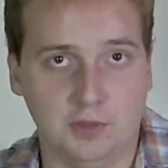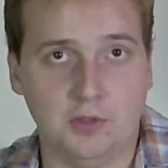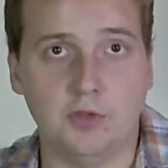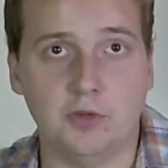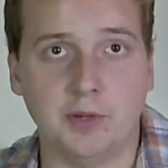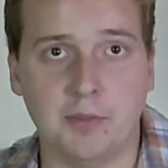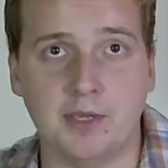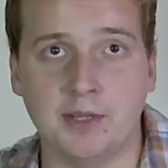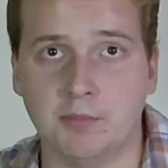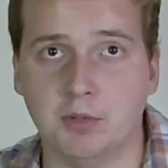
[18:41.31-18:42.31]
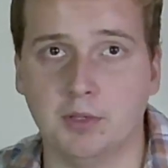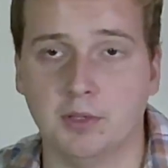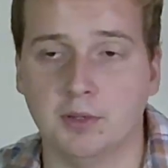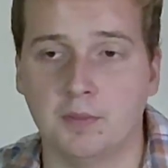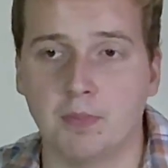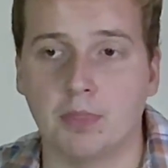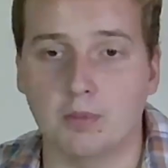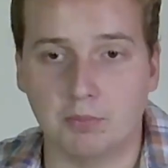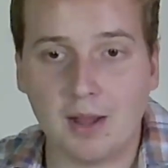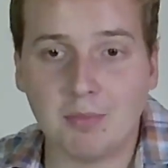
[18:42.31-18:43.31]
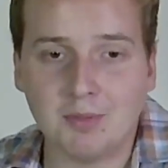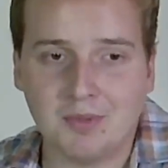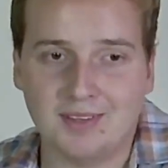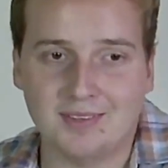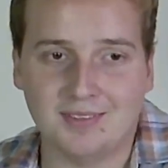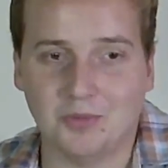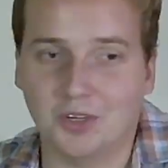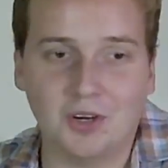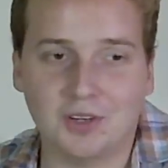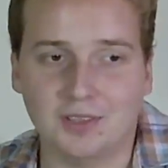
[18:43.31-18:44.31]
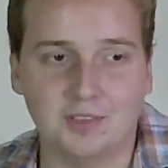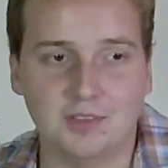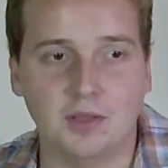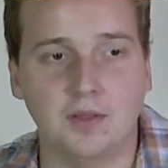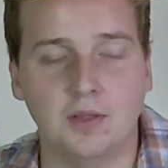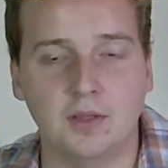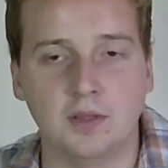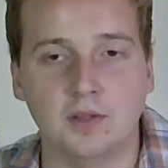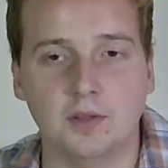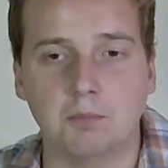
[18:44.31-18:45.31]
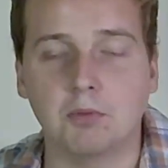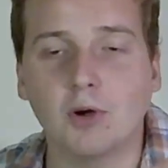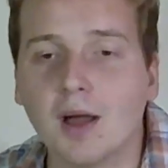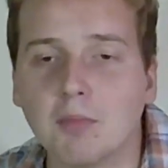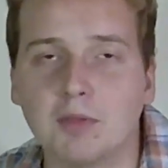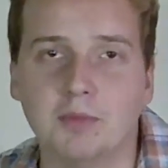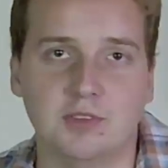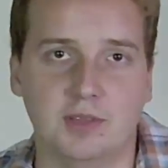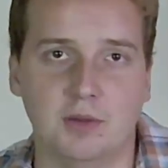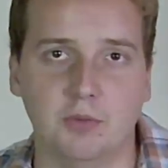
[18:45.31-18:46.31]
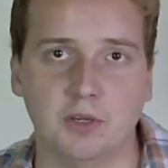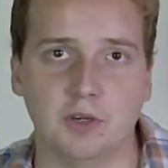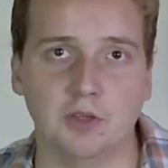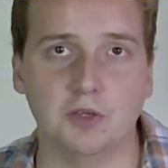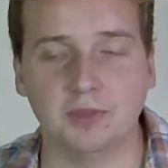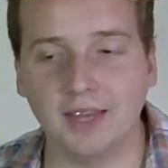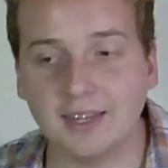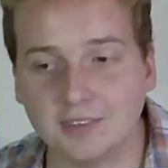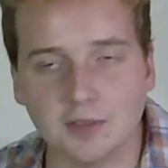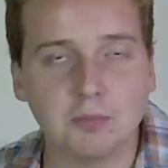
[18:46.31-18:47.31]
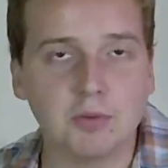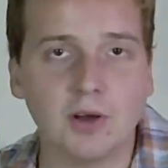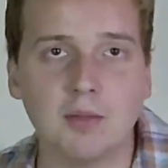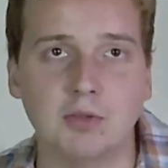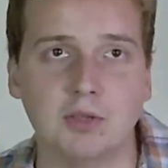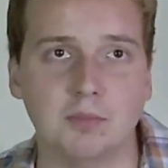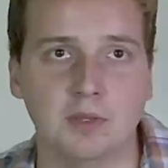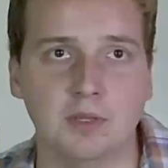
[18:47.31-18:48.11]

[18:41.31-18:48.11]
You know what I mean? But the problem is, regardless, the problem is that we are alone. That's the problem.